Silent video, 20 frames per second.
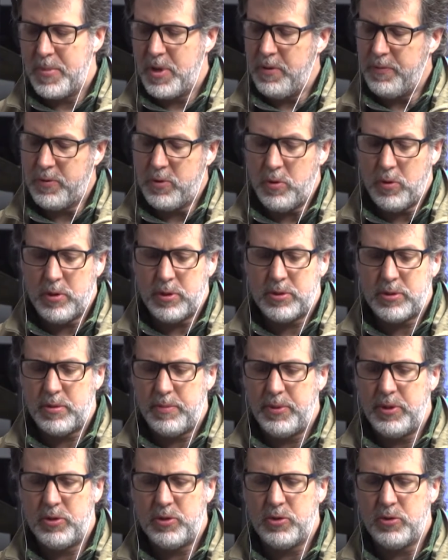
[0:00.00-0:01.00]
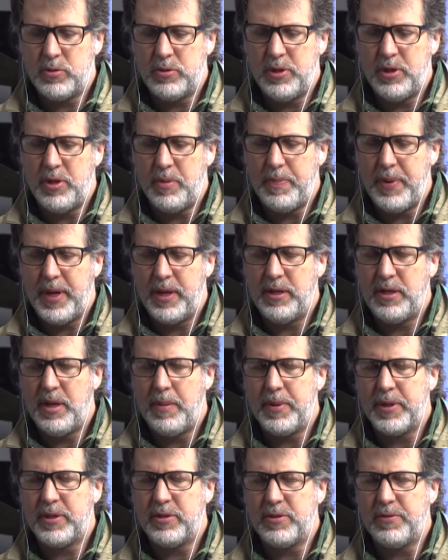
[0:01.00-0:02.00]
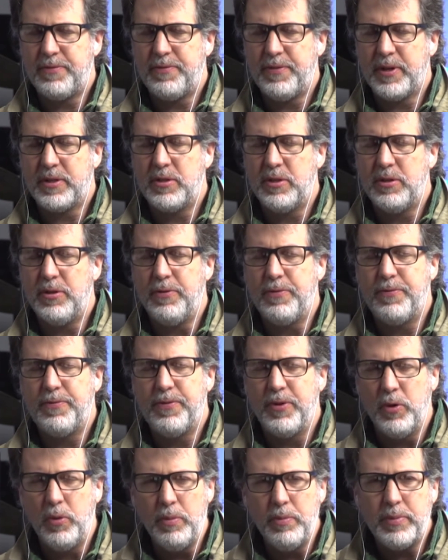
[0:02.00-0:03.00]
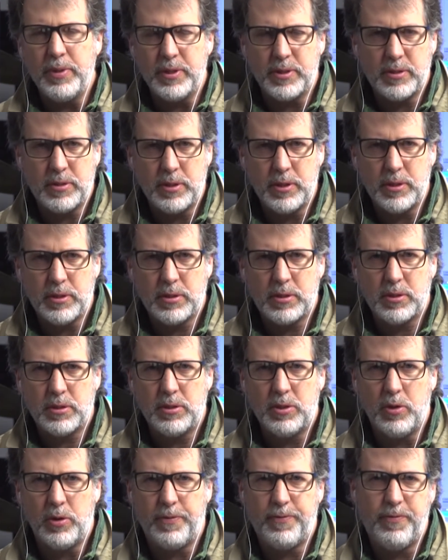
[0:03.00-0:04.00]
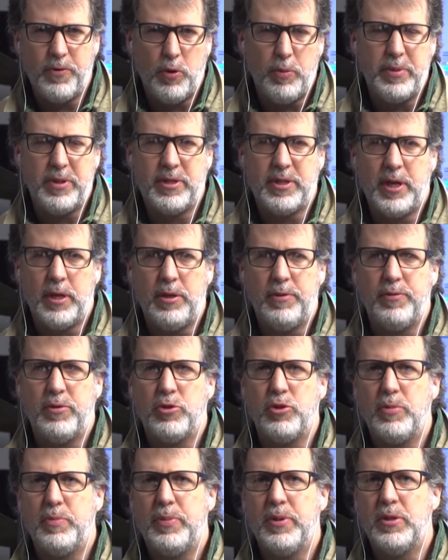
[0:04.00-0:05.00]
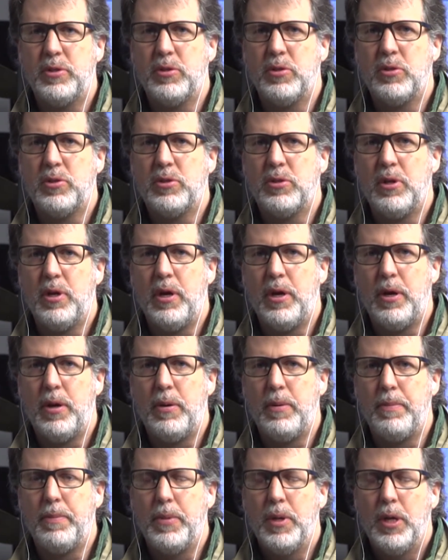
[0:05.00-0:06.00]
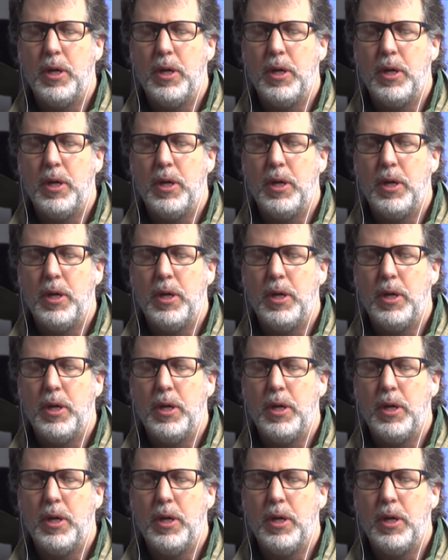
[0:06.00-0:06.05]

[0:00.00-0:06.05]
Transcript: Of course. I mean, certainly the pandemic has affected the film business, you know, the film and television business. Um,